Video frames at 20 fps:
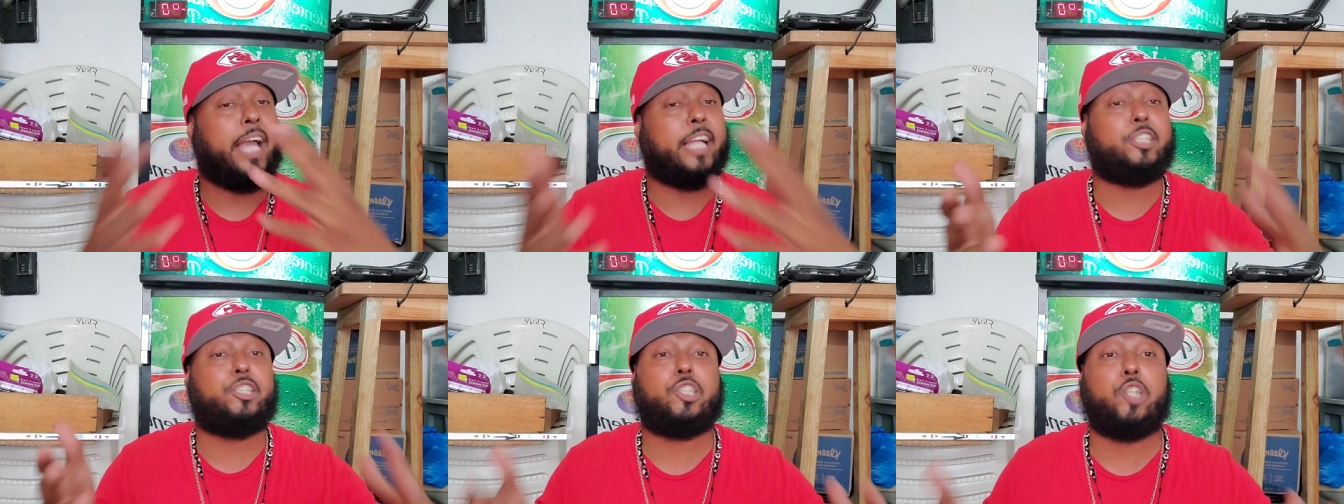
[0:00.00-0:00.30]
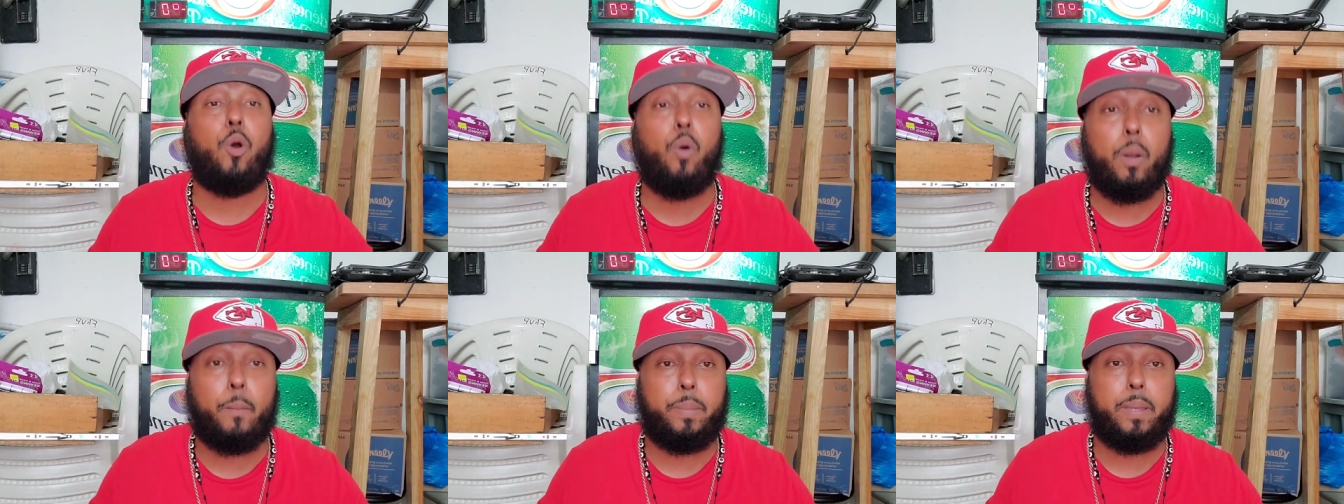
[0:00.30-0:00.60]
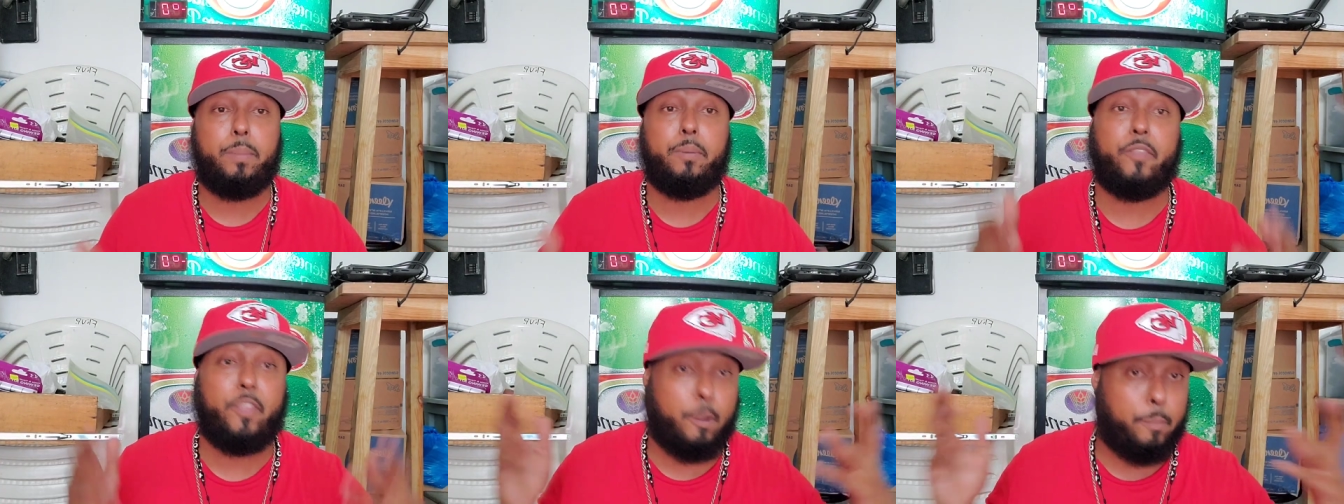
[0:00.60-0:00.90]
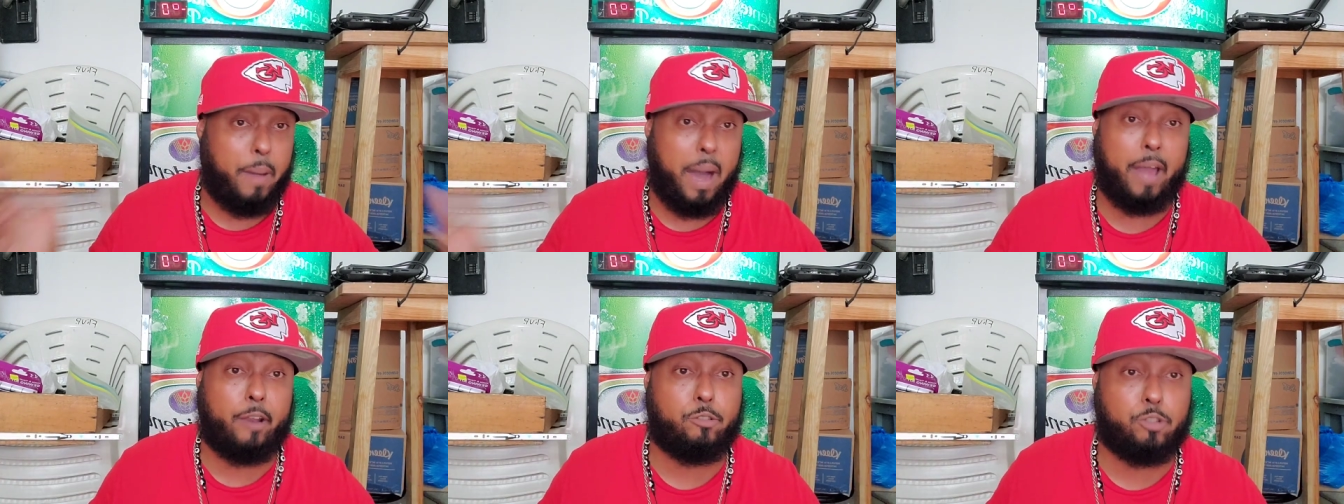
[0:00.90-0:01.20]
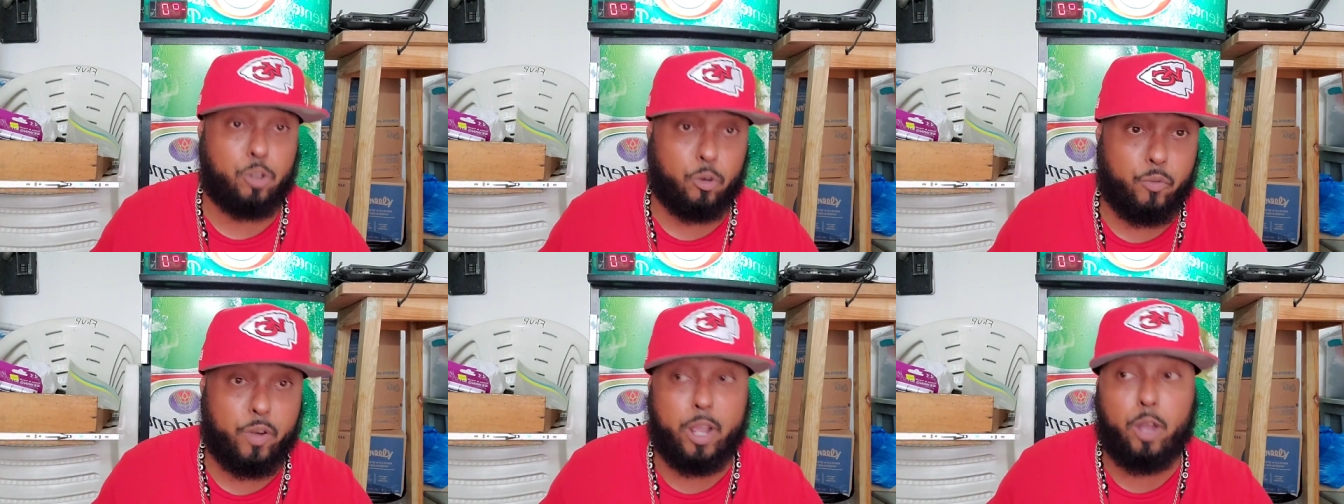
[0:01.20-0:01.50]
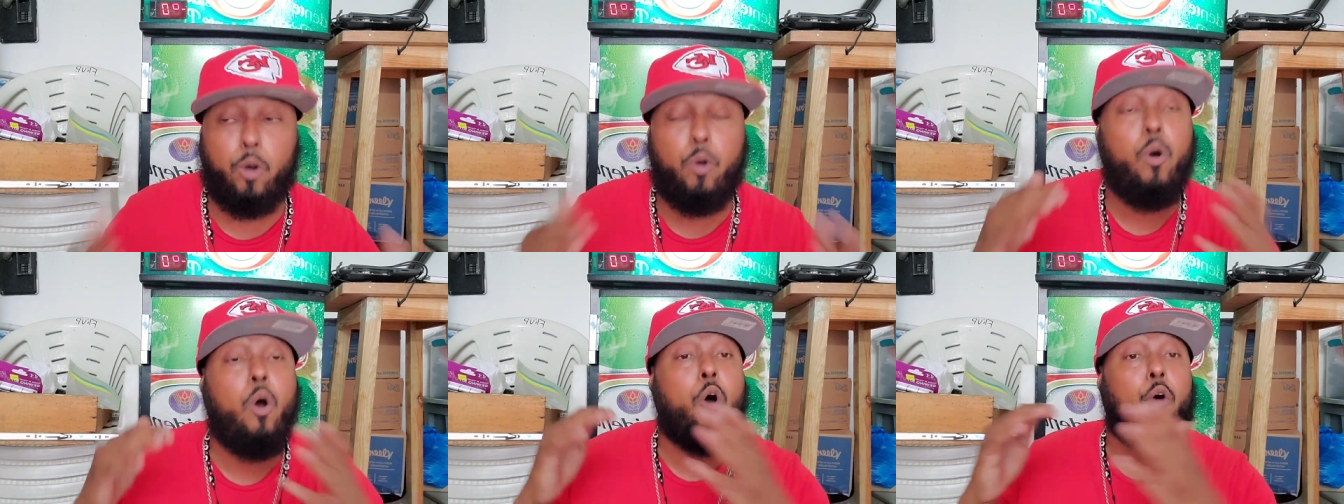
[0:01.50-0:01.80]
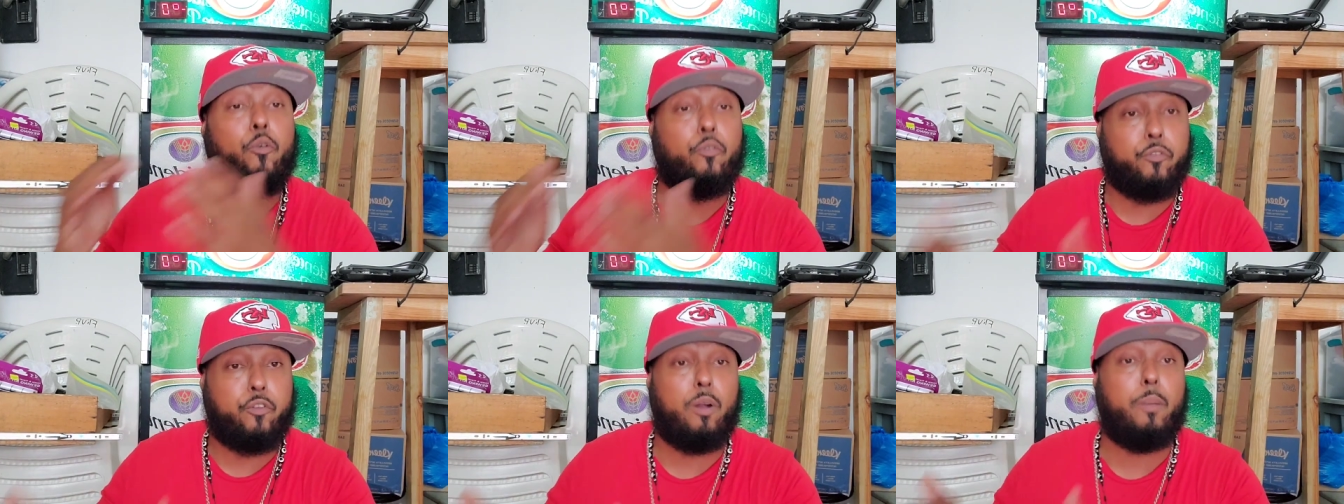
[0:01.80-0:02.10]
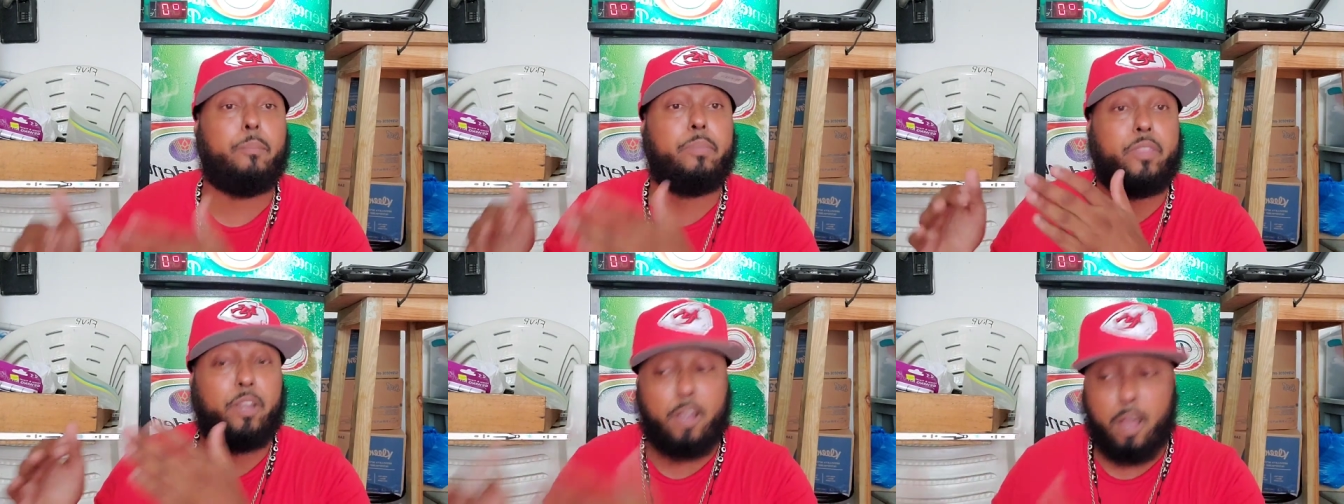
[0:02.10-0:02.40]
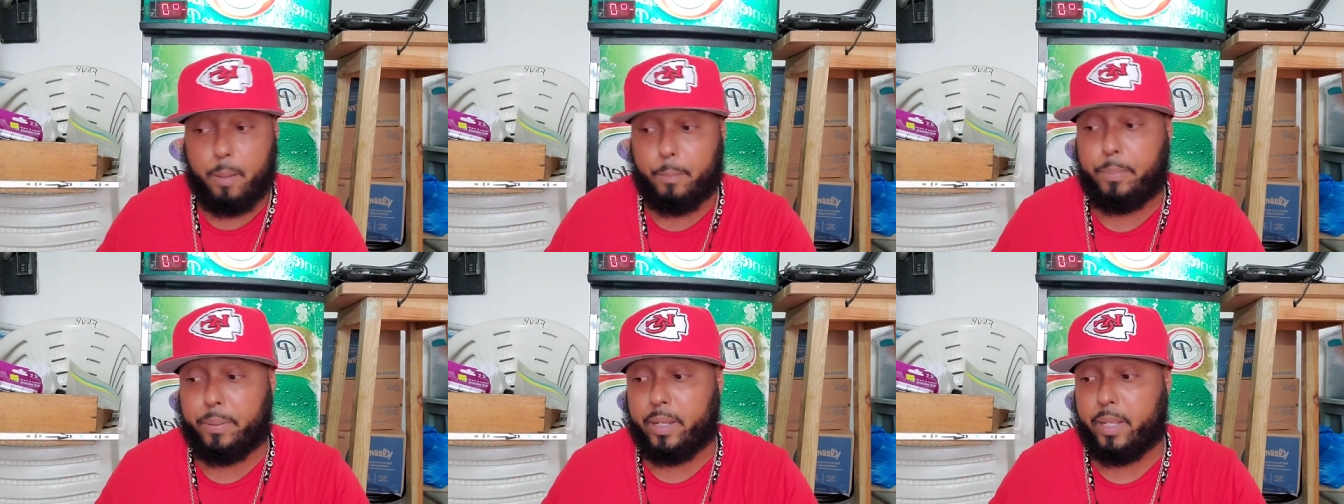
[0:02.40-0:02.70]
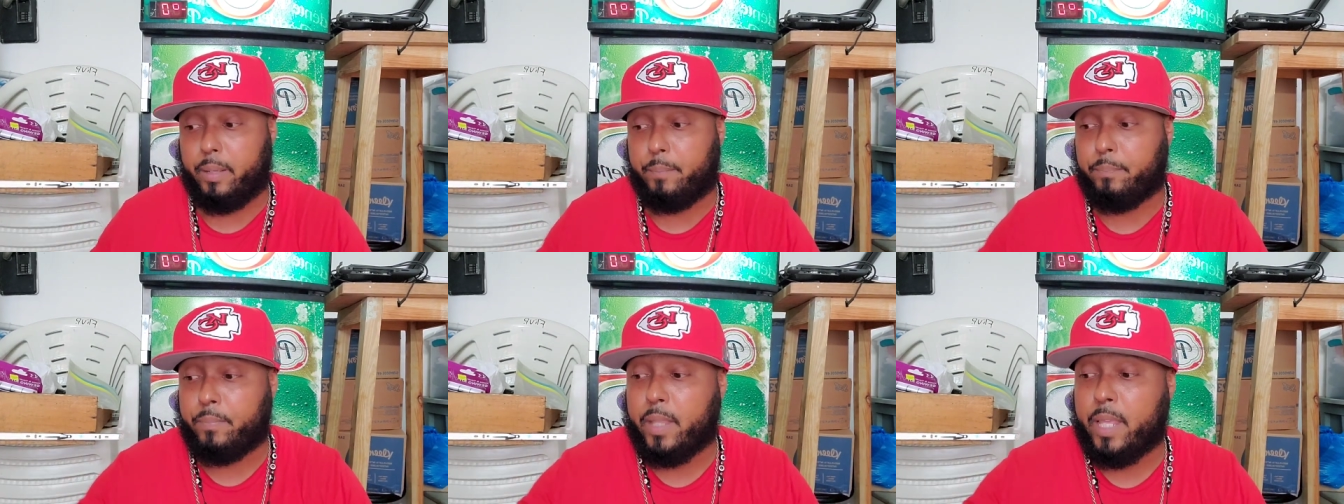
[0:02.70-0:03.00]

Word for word: and showing people their bottles are real from the company.